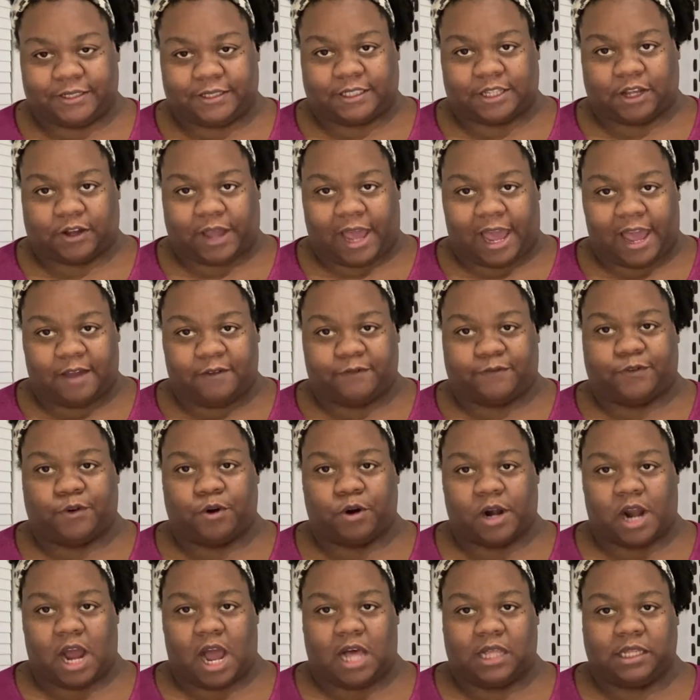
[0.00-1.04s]
Okay,
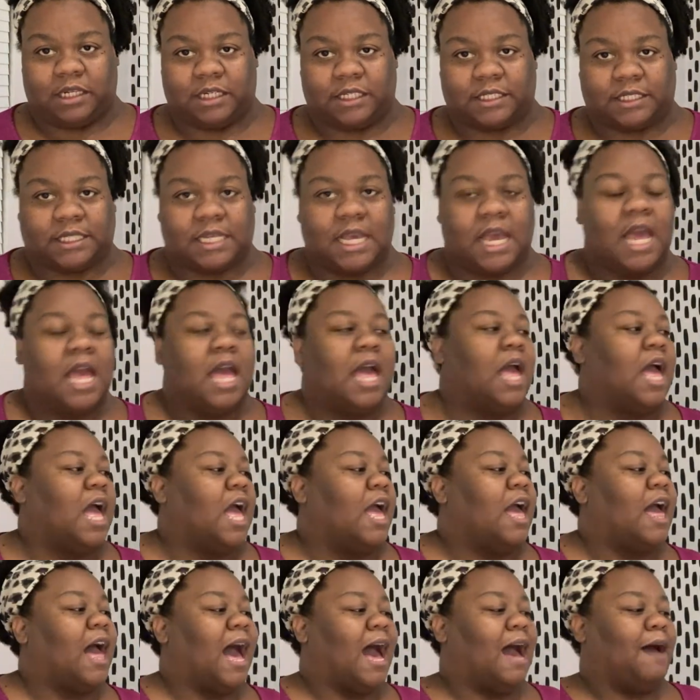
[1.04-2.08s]

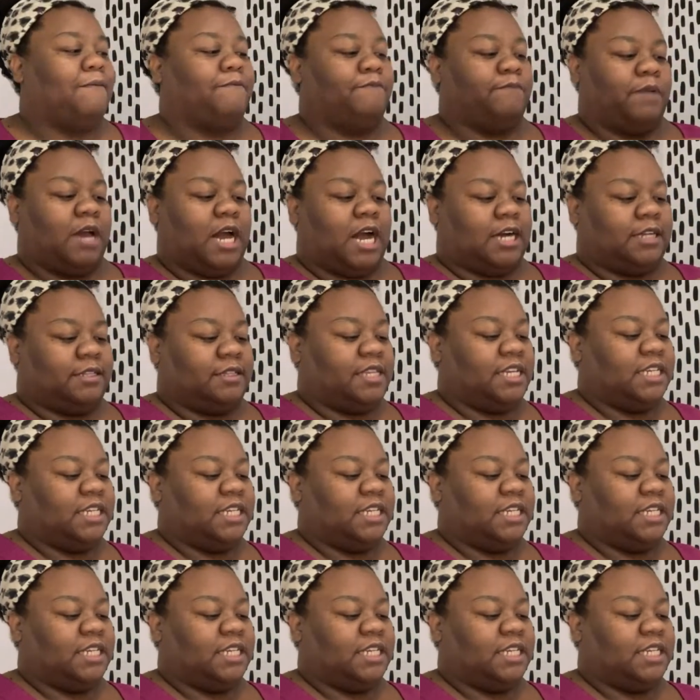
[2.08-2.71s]
$4.